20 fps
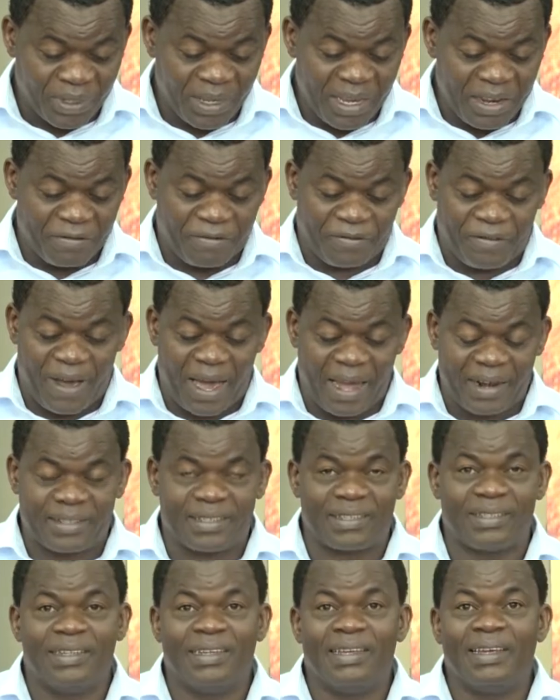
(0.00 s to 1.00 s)
In
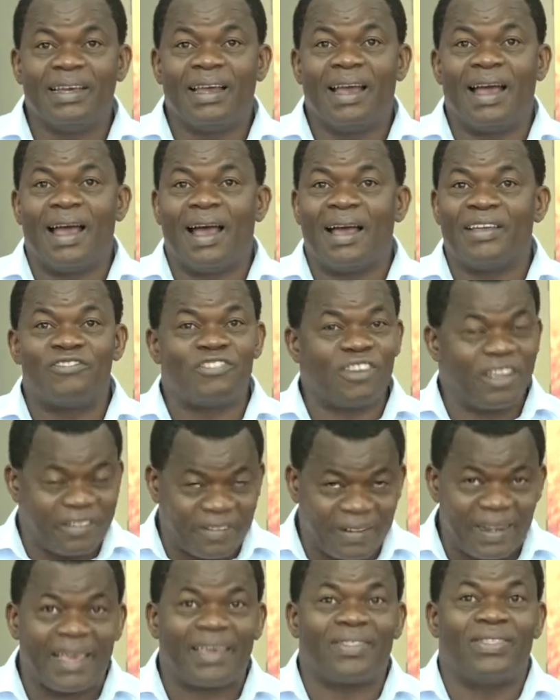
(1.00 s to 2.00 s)
fact,
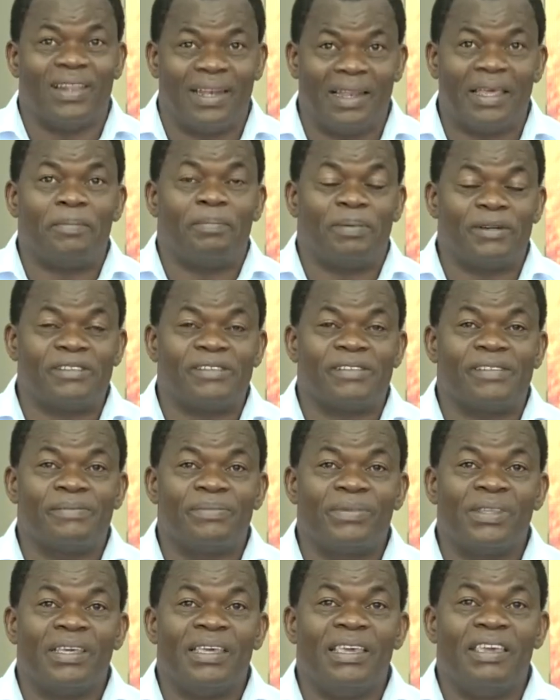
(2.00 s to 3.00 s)
just like the lepers,
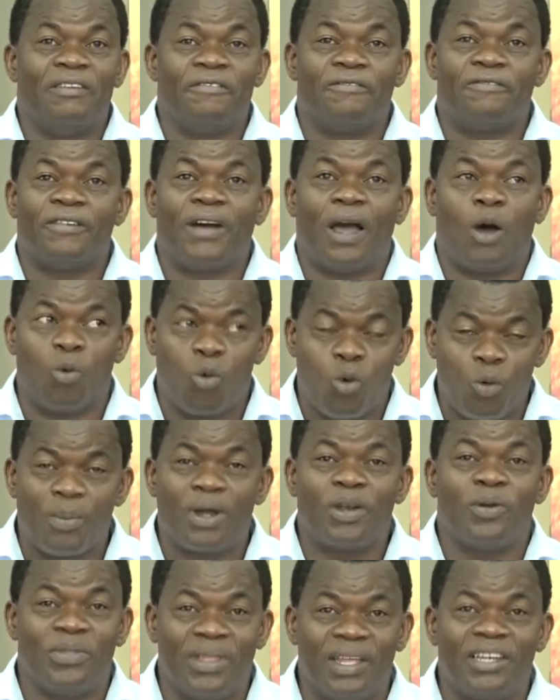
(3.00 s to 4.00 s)
if a
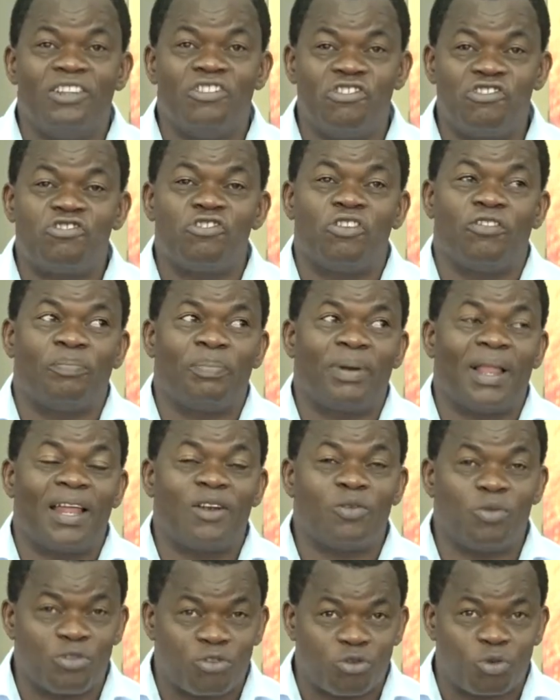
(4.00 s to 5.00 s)
woman with an issue of
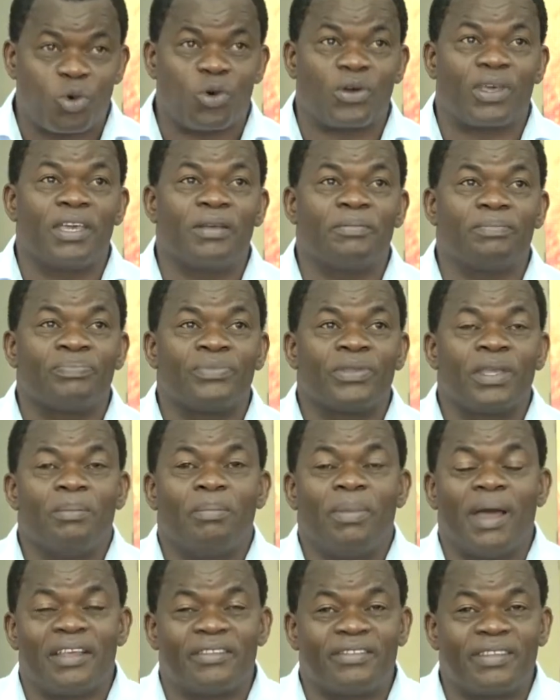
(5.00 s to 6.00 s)
blood was walking
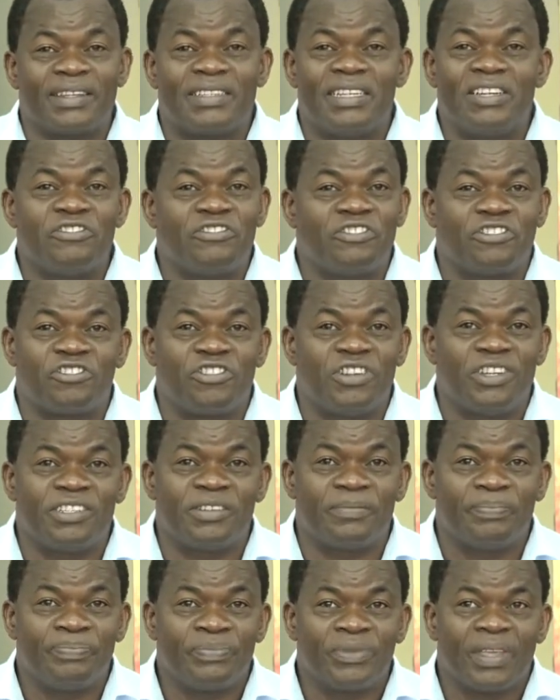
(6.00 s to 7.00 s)
by a certain
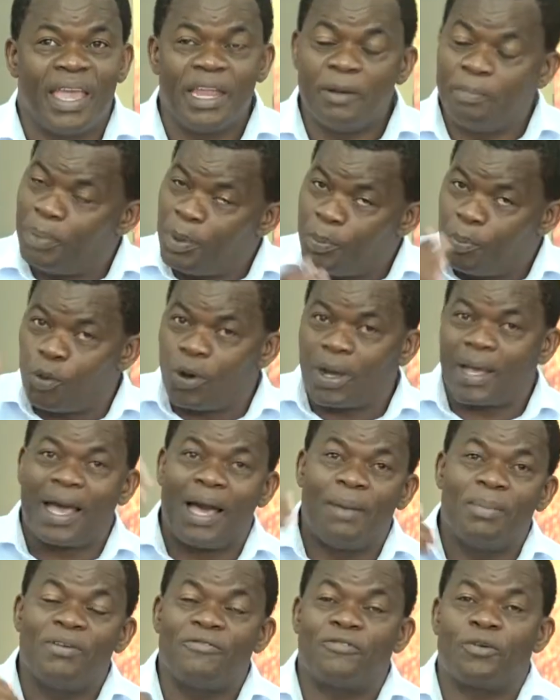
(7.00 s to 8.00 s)
street and people were
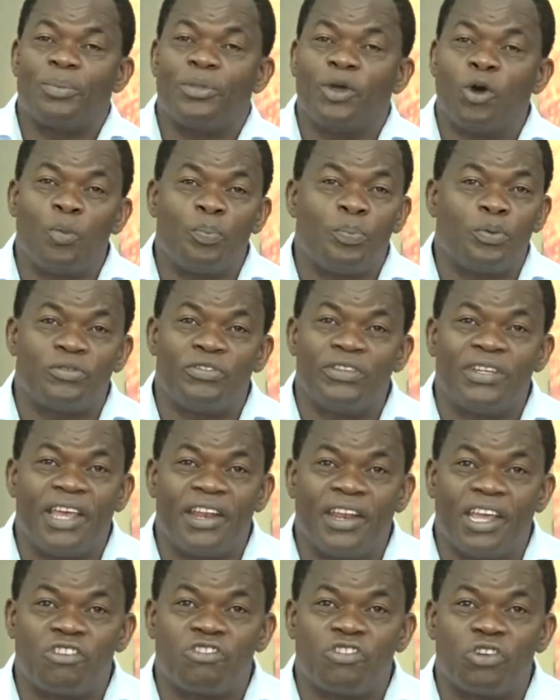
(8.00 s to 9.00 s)
coming from the opposite
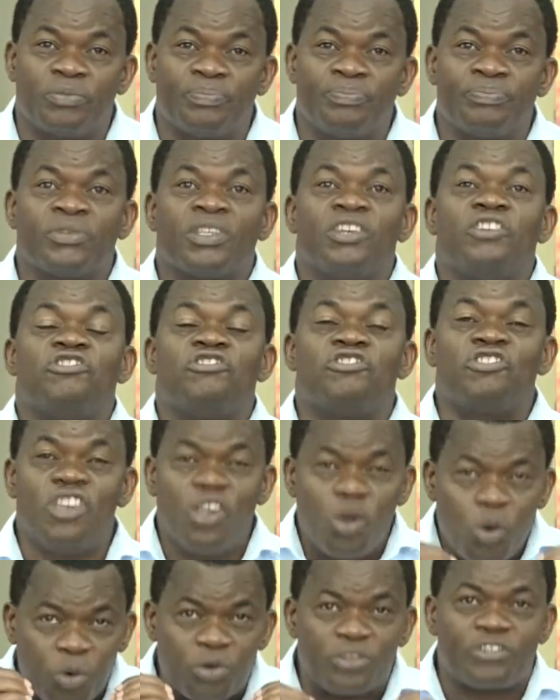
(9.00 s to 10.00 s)
direction,
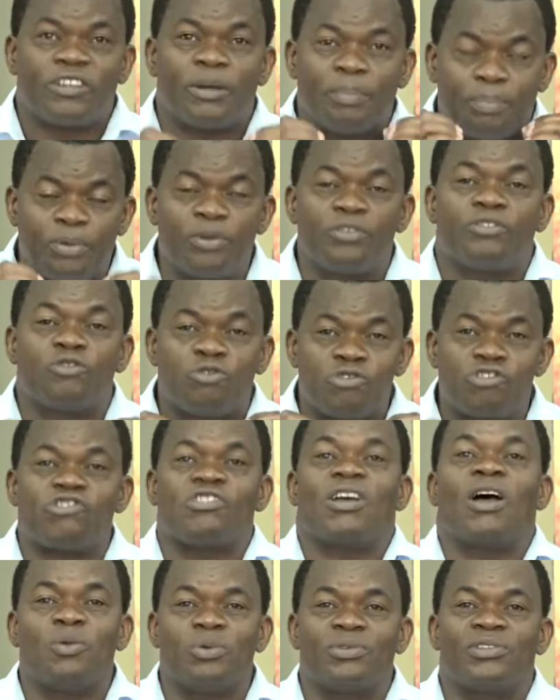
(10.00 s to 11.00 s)
she was supposed to
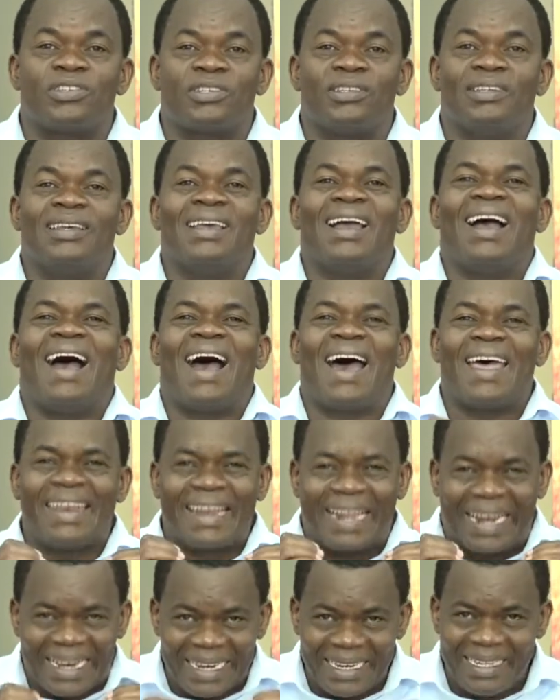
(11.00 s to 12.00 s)
shout,
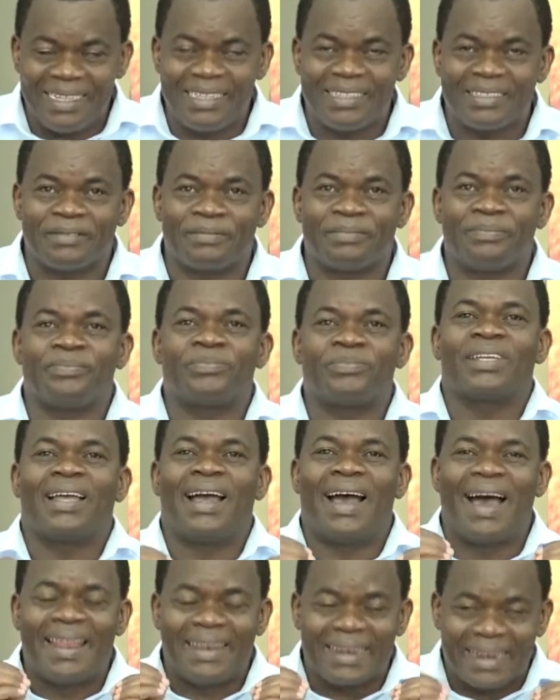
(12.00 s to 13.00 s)
"Unclean,
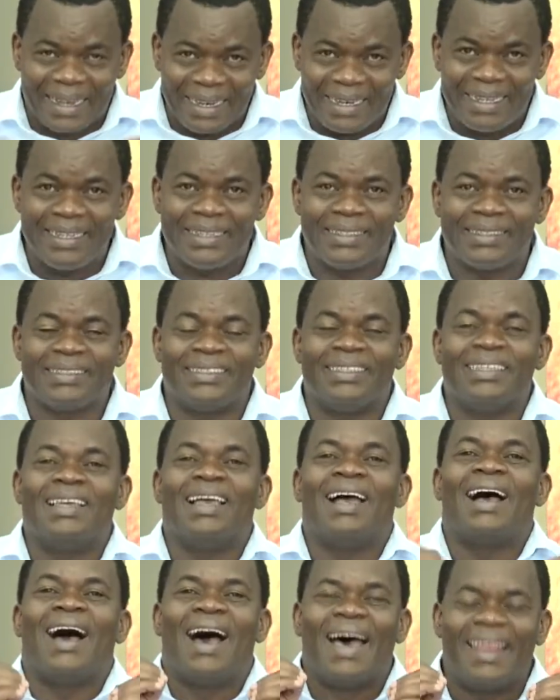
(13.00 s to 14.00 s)

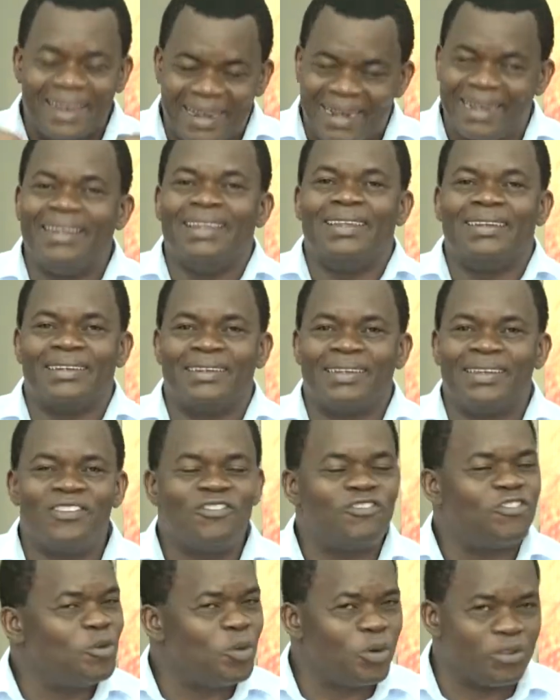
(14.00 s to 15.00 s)
unclean, unclean."
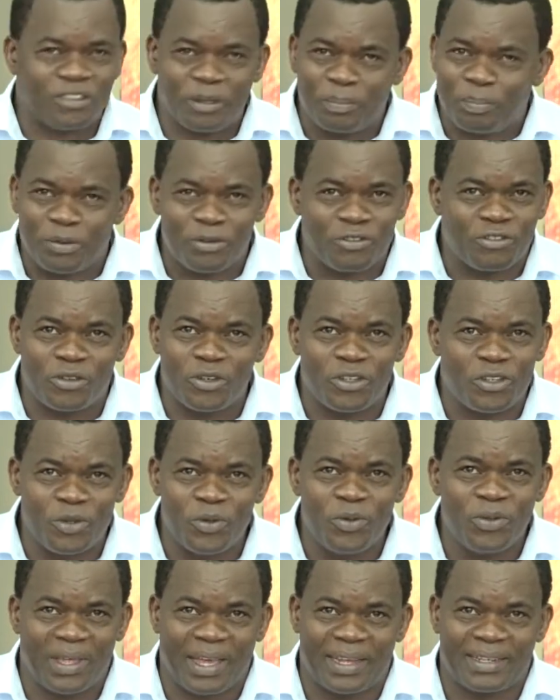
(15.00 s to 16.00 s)
She was supposed to
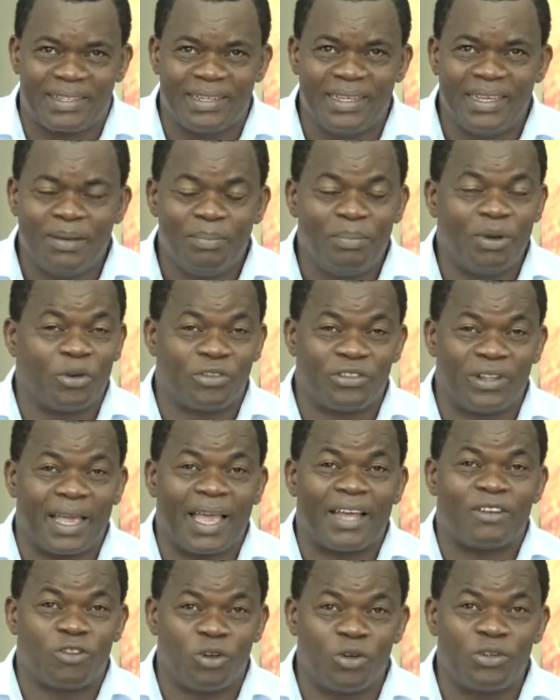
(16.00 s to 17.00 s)
do that, because
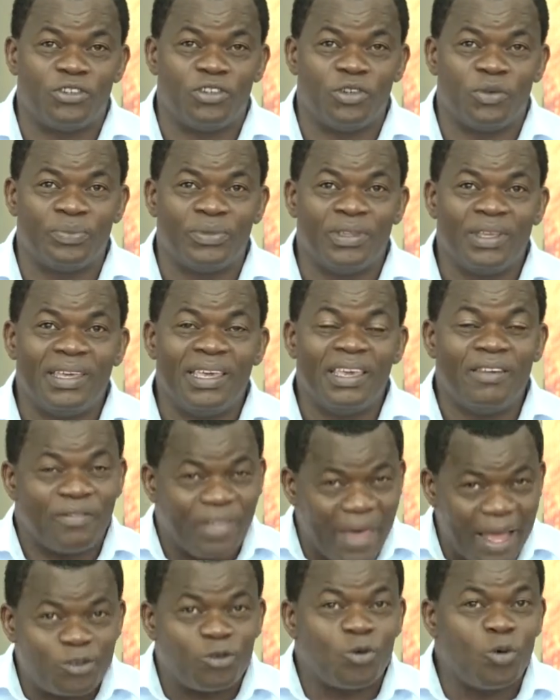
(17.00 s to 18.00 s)
like I told you, if
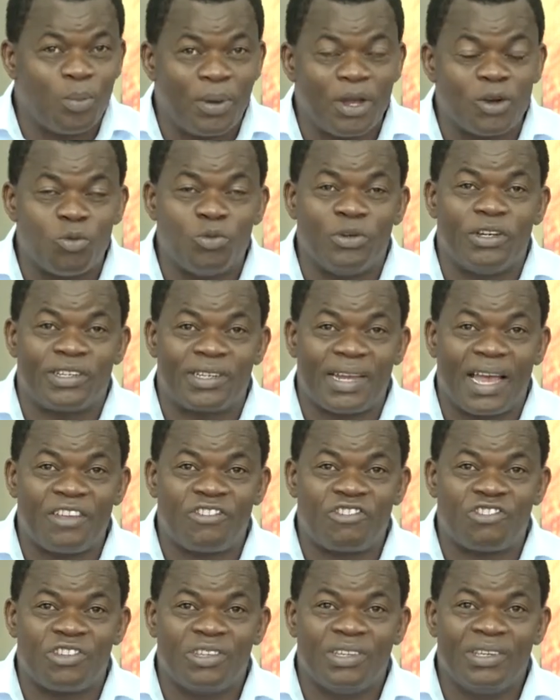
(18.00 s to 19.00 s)
that woman would
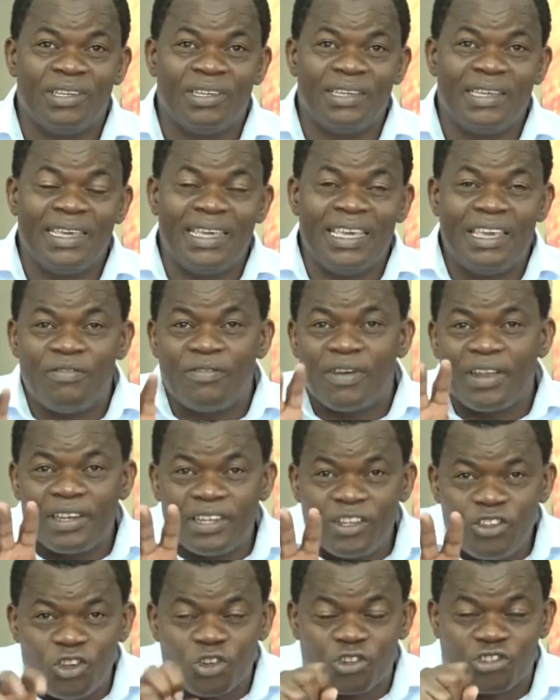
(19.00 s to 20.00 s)
touch
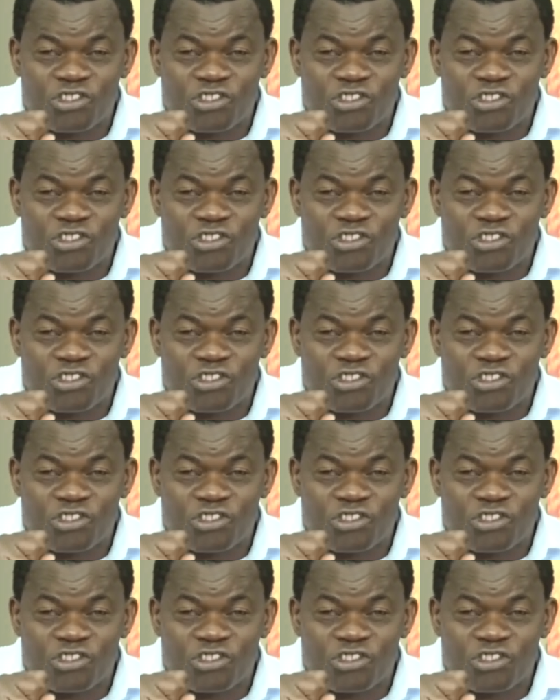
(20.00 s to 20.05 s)
even your